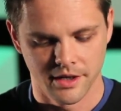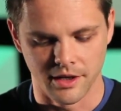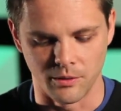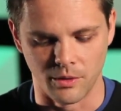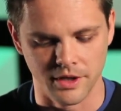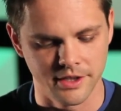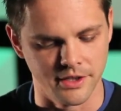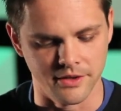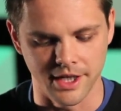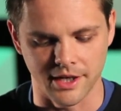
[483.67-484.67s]
One
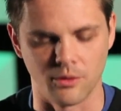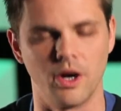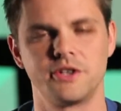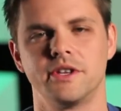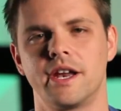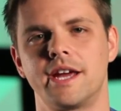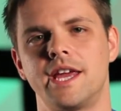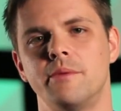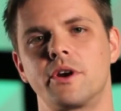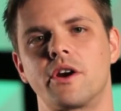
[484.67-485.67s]
unique question that I
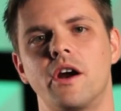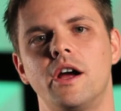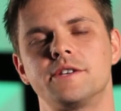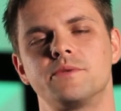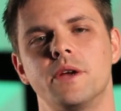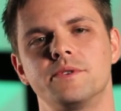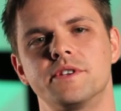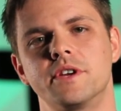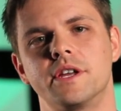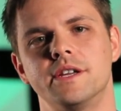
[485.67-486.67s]
came across when I
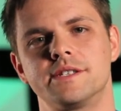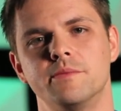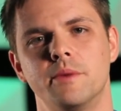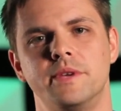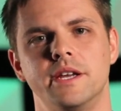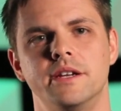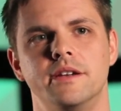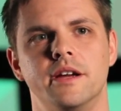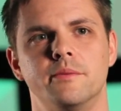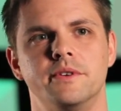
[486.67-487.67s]
was looking at some
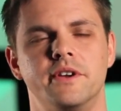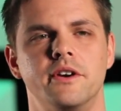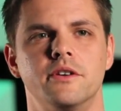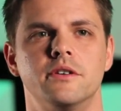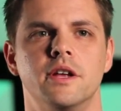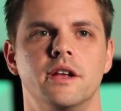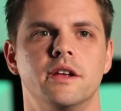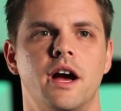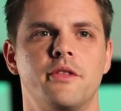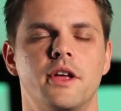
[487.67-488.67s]
updated material,
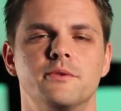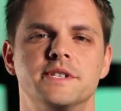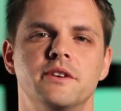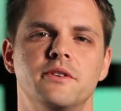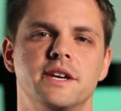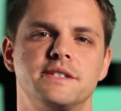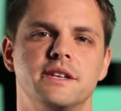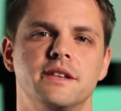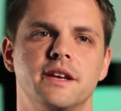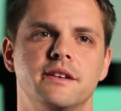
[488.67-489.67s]
I thought it was
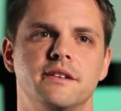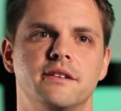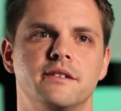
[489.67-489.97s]
interesting that